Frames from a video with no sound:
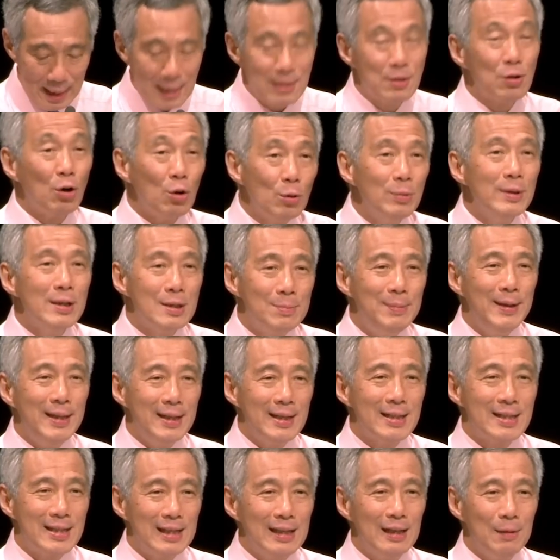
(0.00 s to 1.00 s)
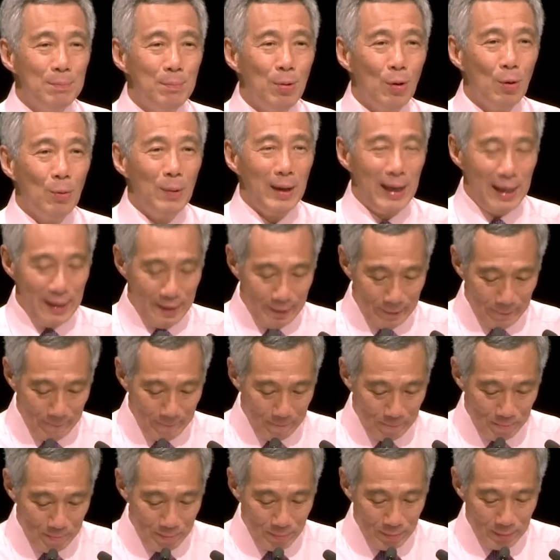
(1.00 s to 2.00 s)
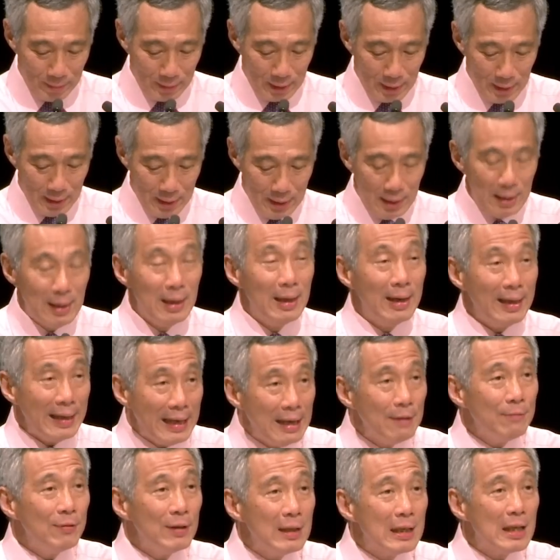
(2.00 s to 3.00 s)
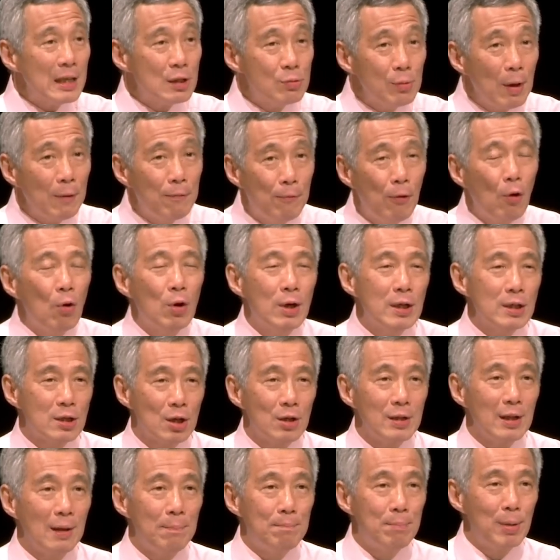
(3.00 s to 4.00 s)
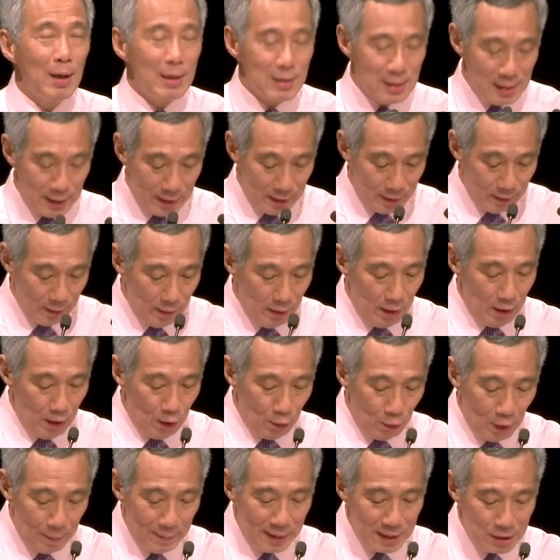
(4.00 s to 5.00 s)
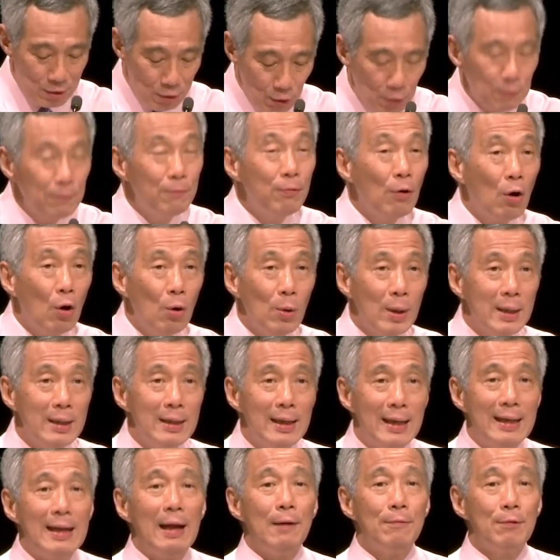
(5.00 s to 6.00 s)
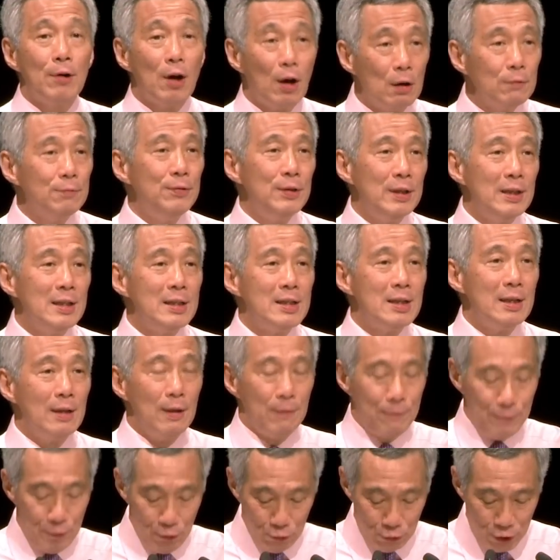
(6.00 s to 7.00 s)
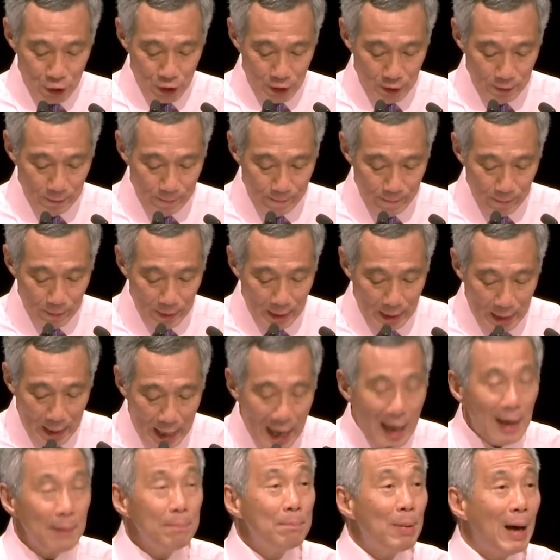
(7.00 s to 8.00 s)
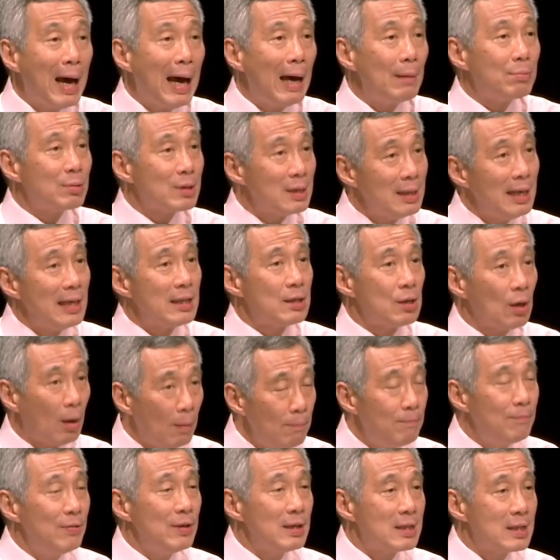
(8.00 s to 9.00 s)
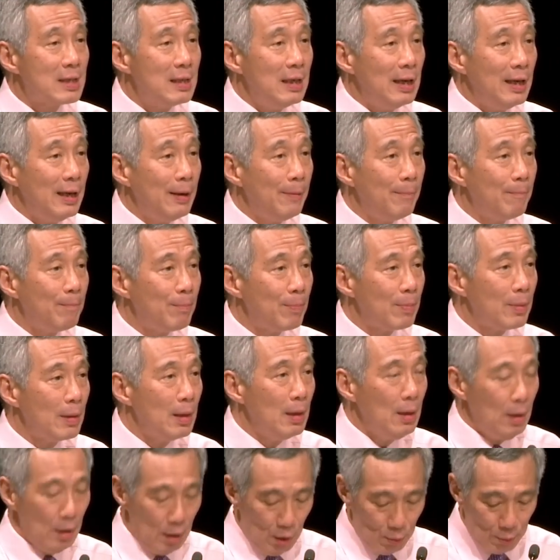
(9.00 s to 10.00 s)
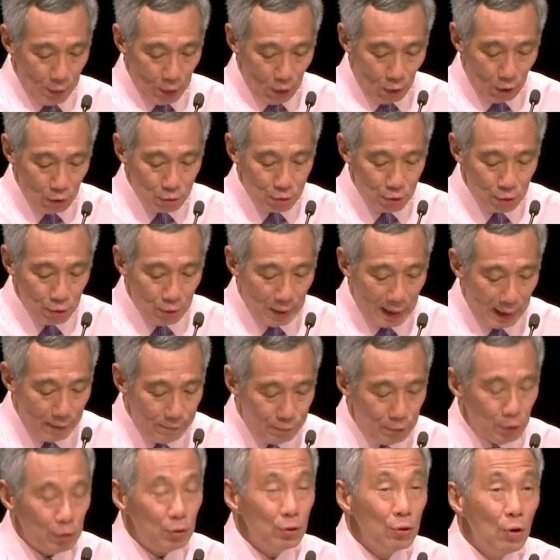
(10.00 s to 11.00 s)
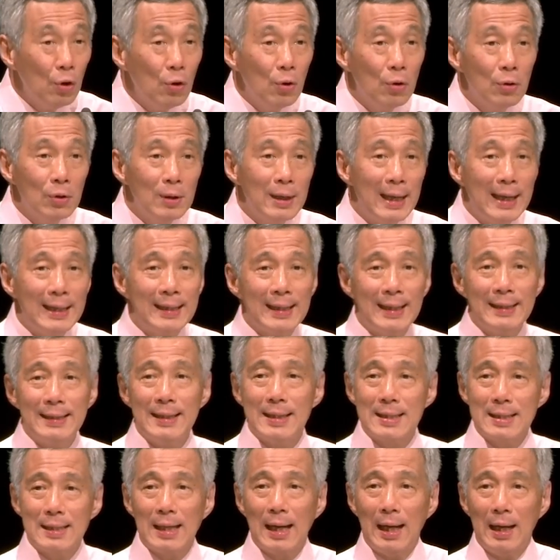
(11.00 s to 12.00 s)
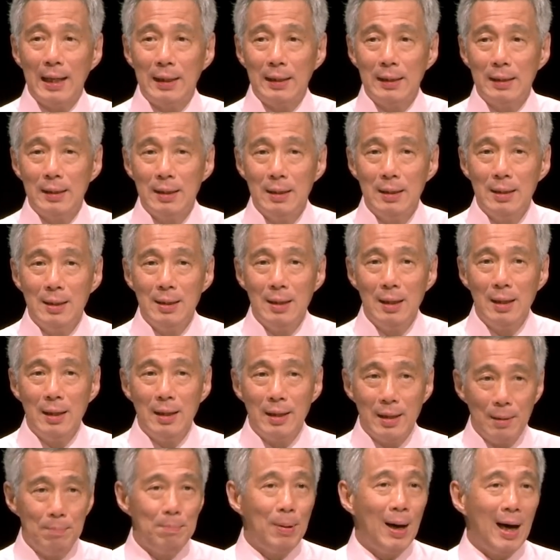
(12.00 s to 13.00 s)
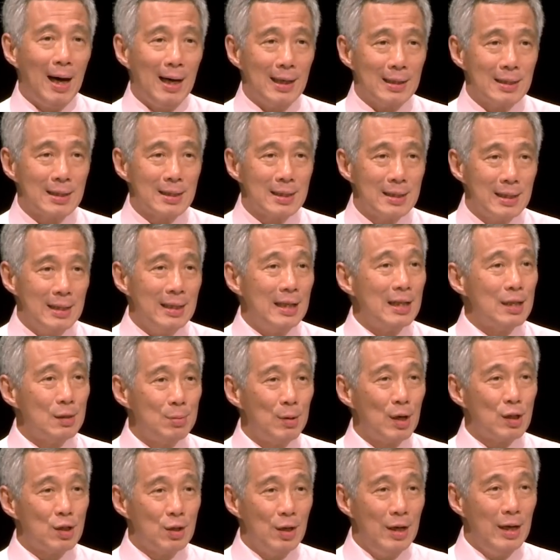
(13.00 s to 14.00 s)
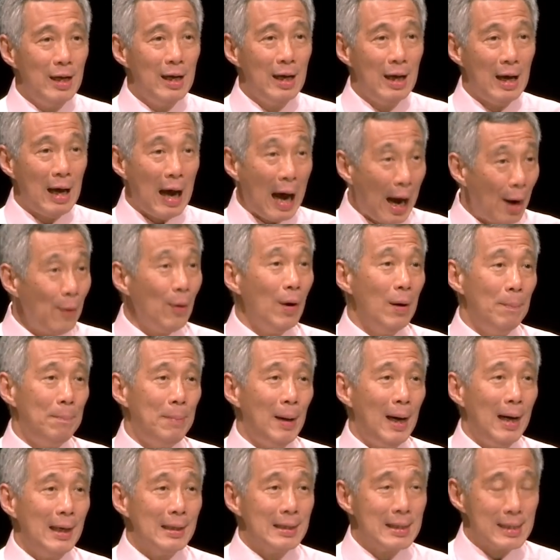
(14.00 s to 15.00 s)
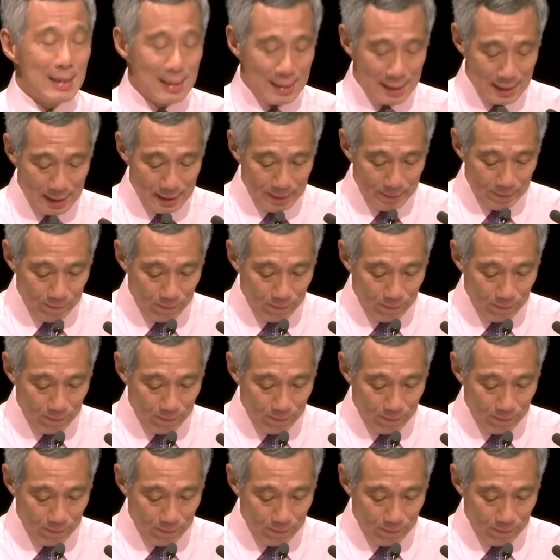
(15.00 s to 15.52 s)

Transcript: has always been the Singapore way. Even as we focus on the present, we must look forward and have confidence in the future, and perhaps less obviously, we also have to know and understand the past, and especially our past.